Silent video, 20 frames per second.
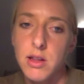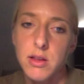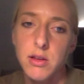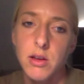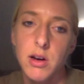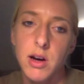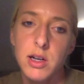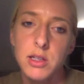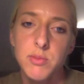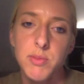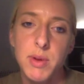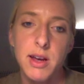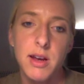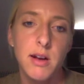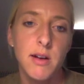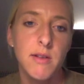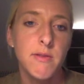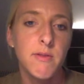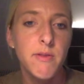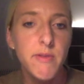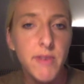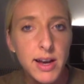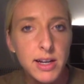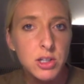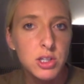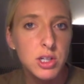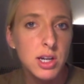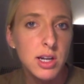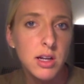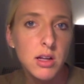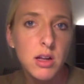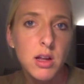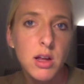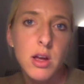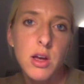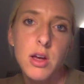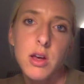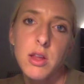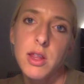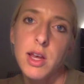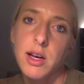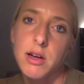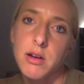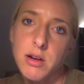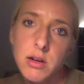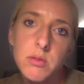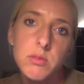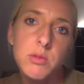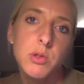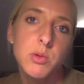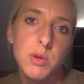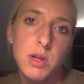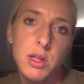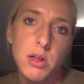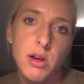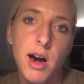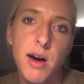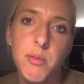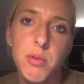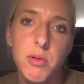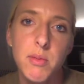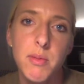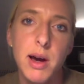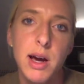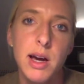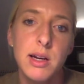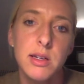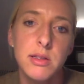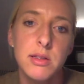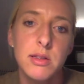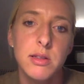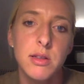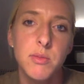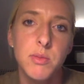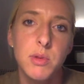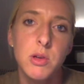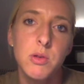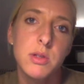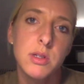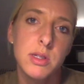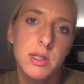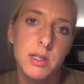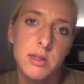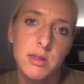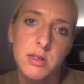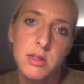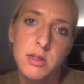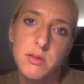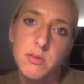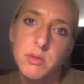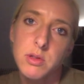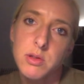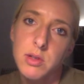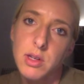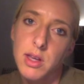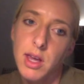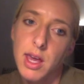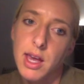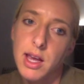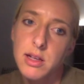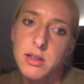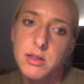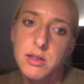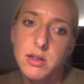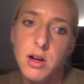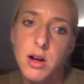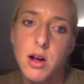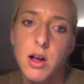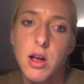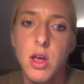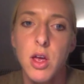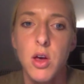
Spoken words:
caused by an infection that comes with compromised immune systems and cancer.